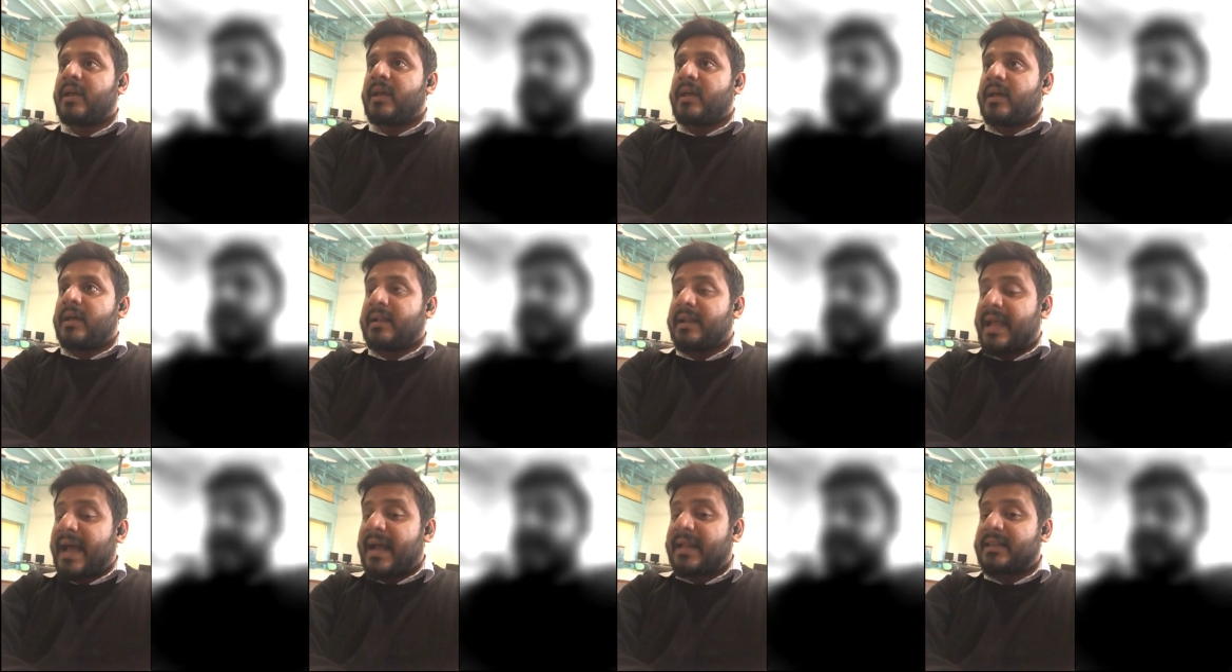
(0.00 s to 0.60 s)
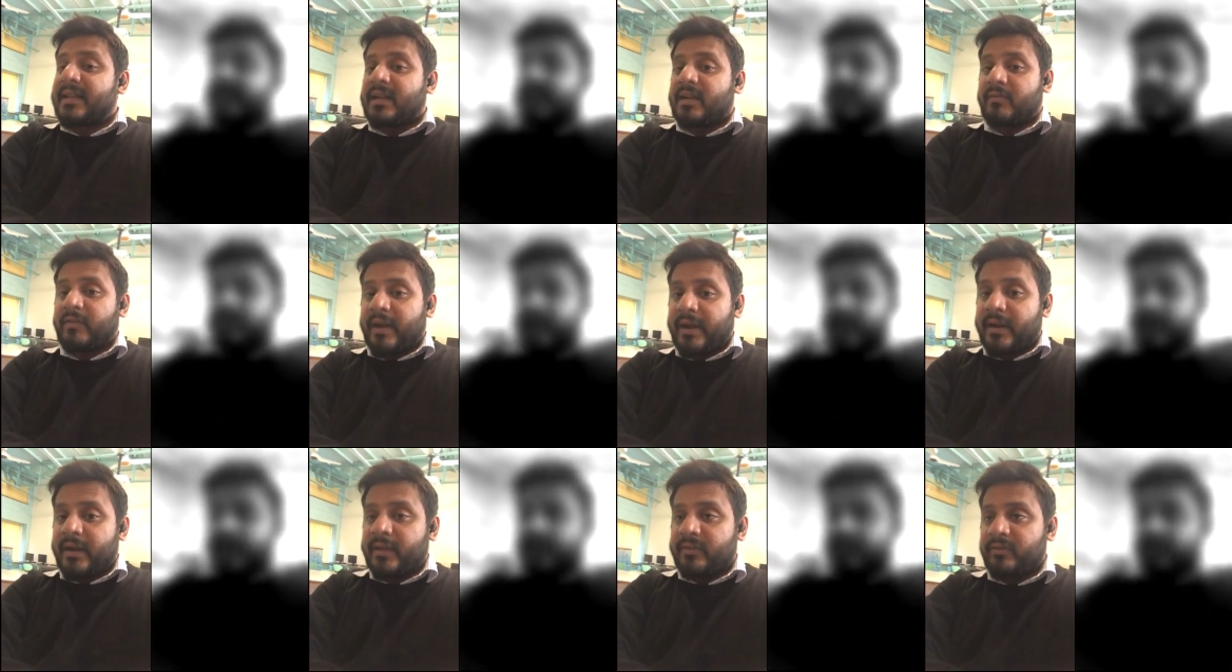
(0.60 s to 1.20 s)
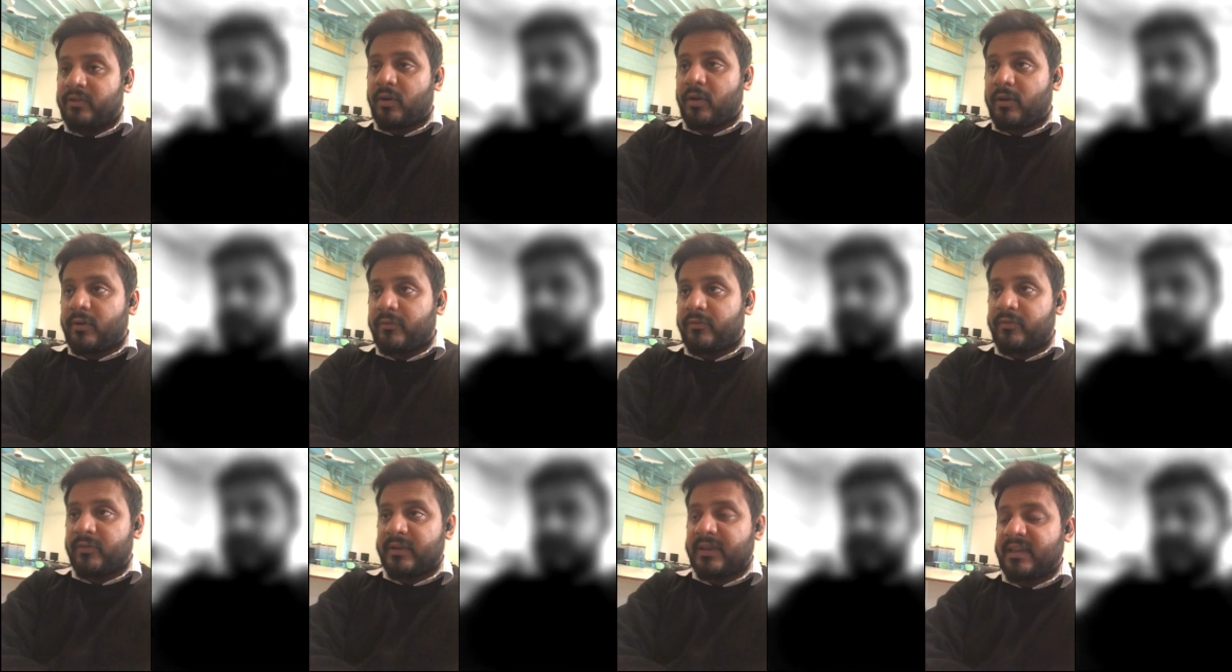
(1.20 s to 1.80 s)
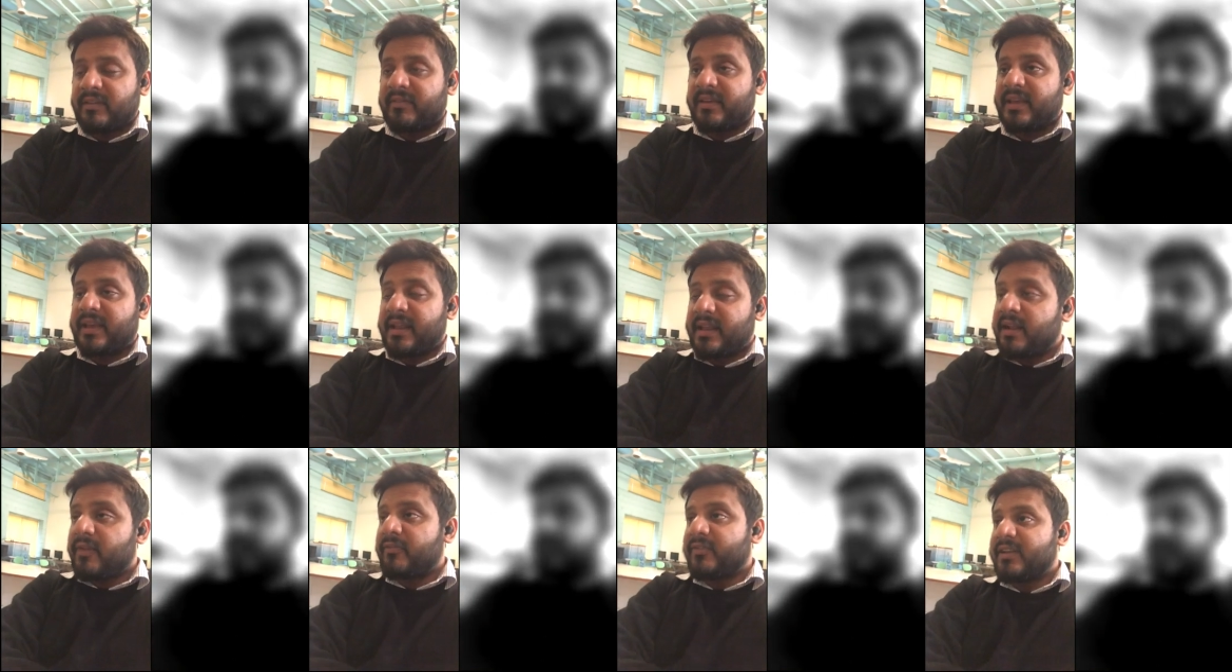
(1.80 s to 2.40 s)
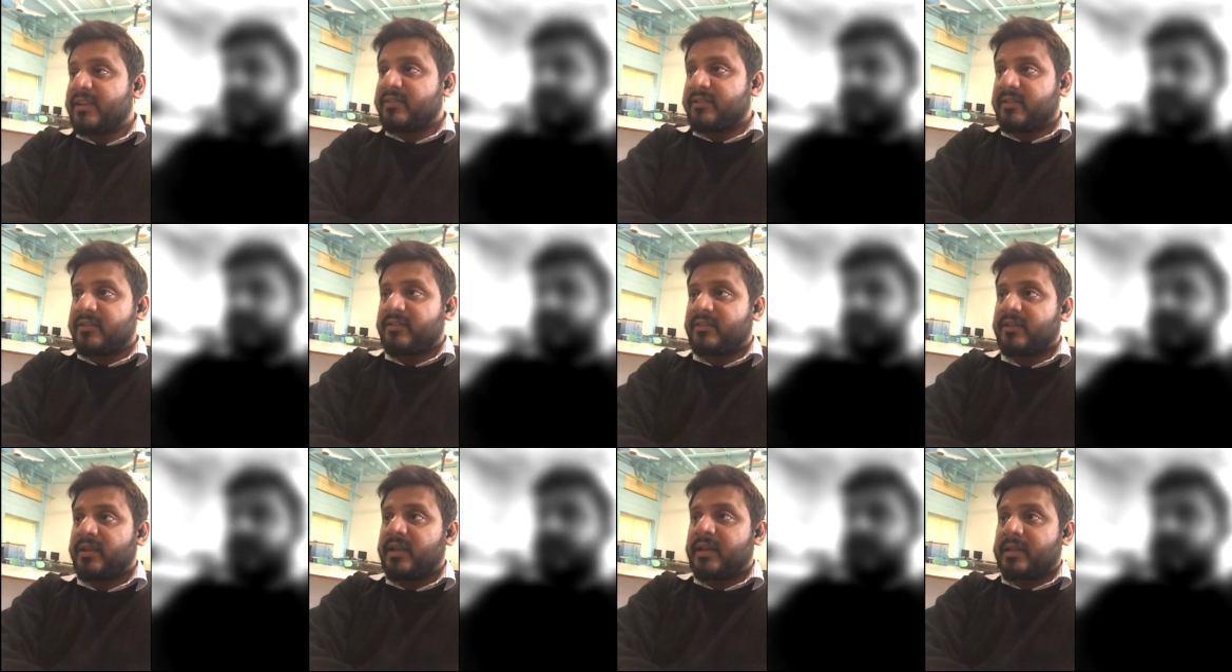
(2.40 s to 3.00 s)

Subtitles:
lack that awareness of giving enough reasons